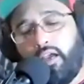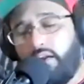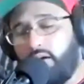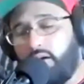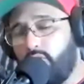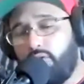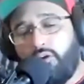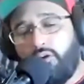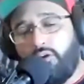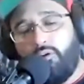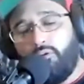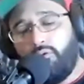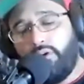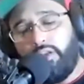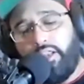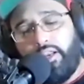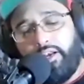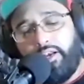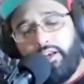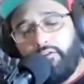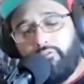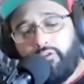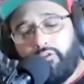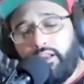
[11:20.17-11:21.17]
I don't own
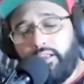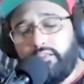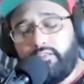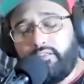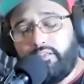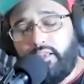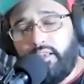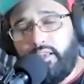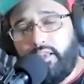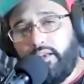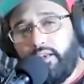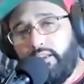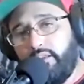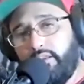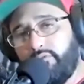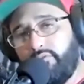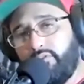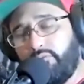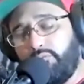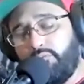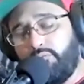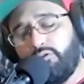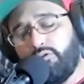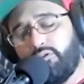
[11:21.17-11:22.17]
any rights to any of
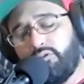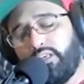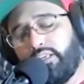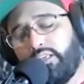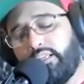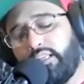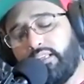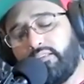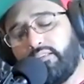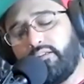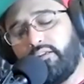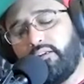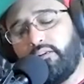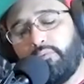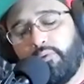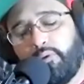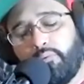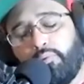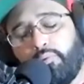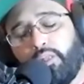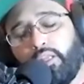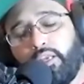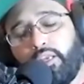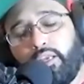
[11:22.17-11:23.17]
the music that's gonna be
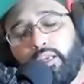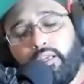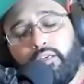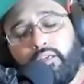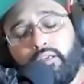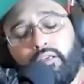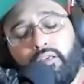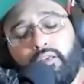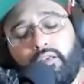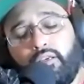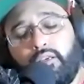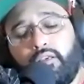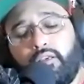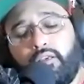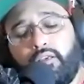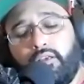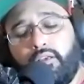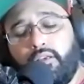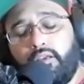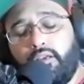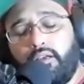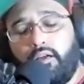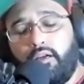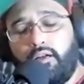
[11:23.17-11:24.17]
played.
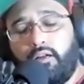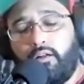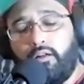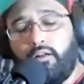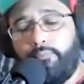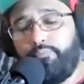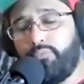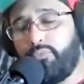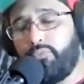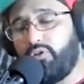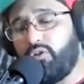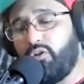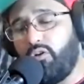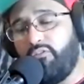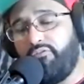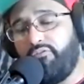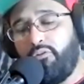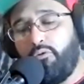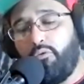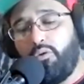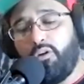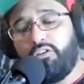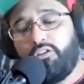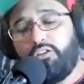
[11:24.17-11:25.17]
So if
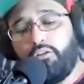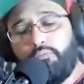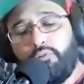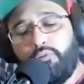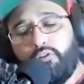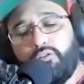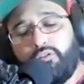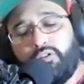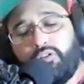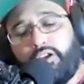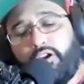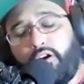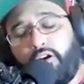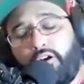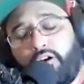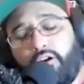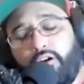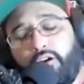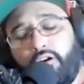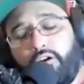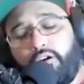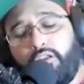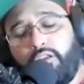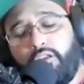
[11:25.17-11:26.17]
you want your music
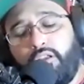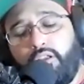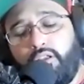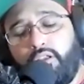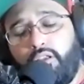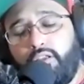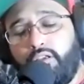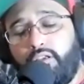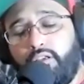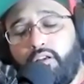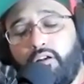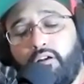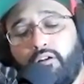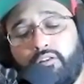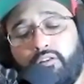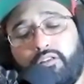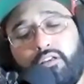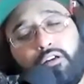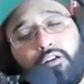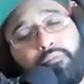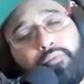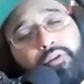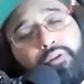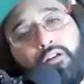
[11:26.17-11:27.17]
heard, it's
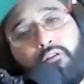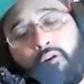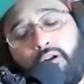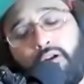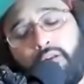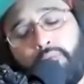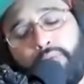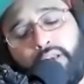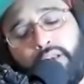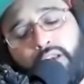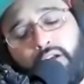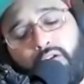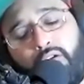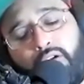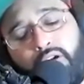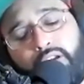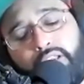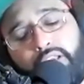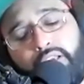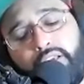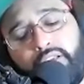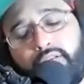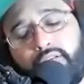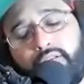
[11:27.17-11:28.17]
going to be quite a big
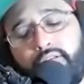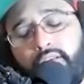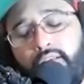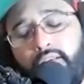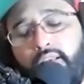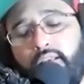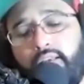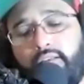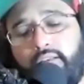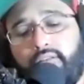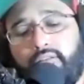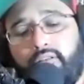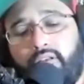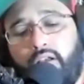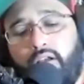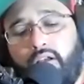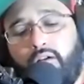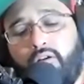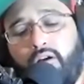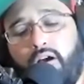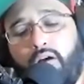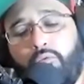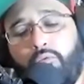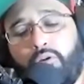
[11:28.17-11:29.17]
audience.
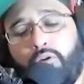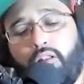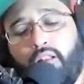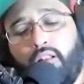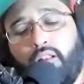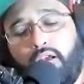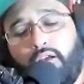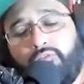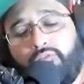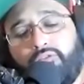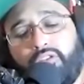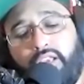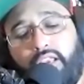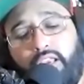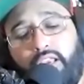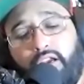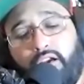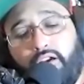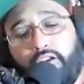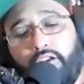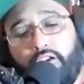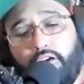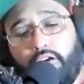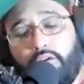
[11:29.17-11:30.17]
So I would love to
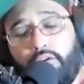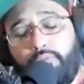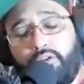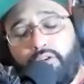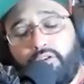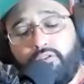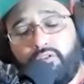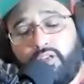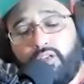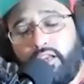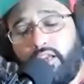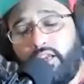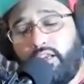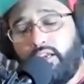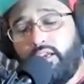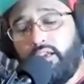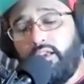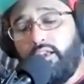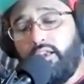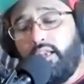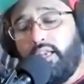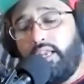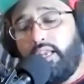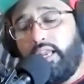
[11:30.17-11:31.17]
hear your music.
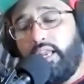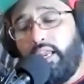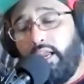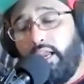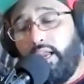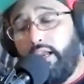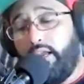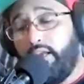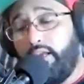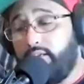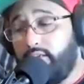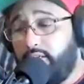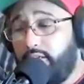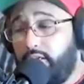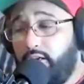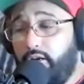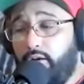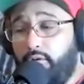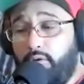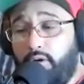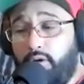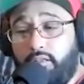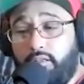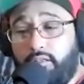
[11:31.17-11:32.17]
And you
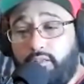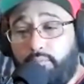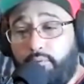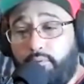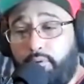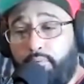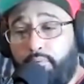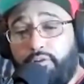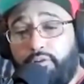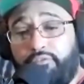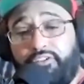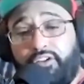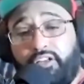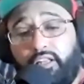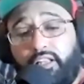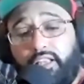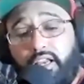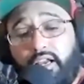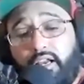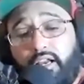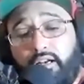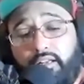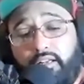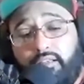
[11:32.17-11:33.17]
know what? To be perfectly
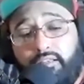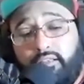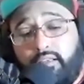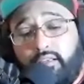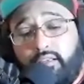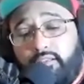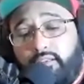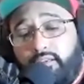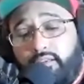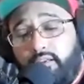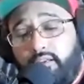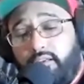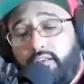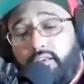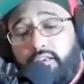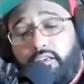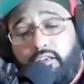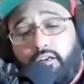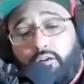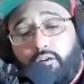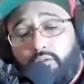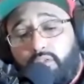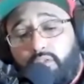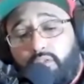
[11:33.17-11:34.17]
honest, it's gonna,
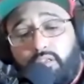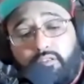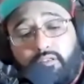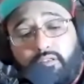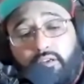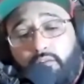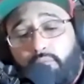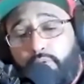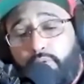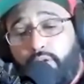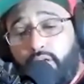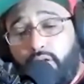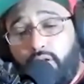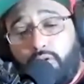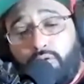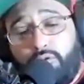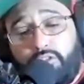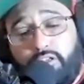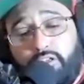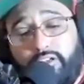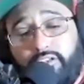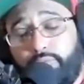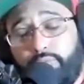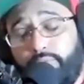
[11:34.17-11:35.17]
there's gonna be no
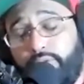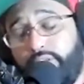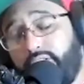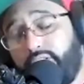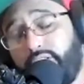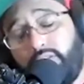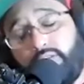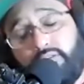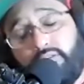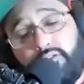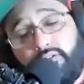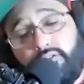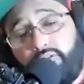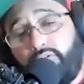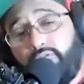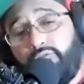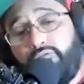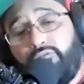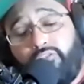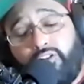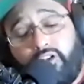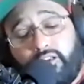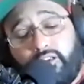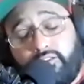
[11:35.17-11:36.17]
judgment. This is
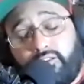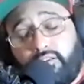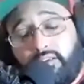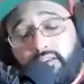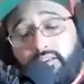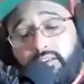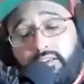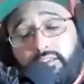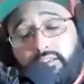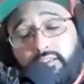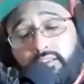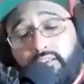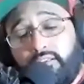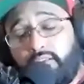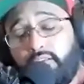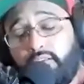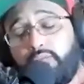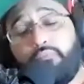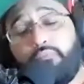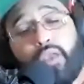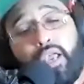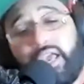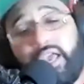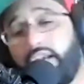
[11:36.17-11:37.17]
Shroomfest. It
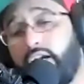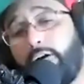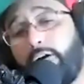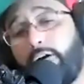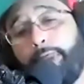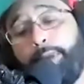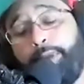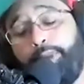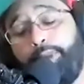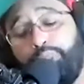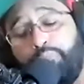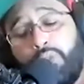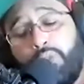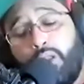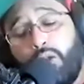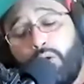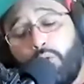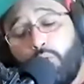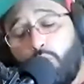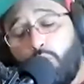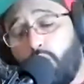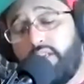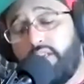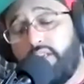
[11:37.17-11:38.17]
doesn't matter
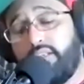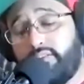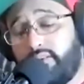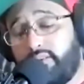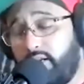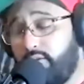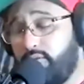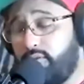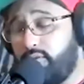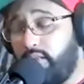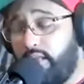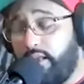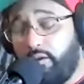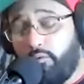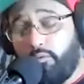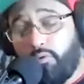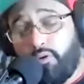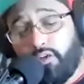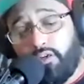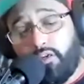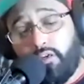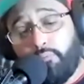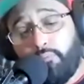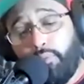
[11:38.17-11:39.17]
what it sounds like.
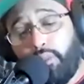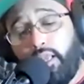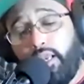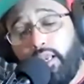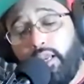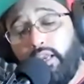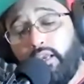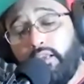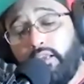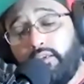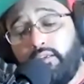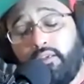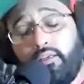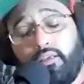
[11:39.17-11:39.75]
We're gonna play it.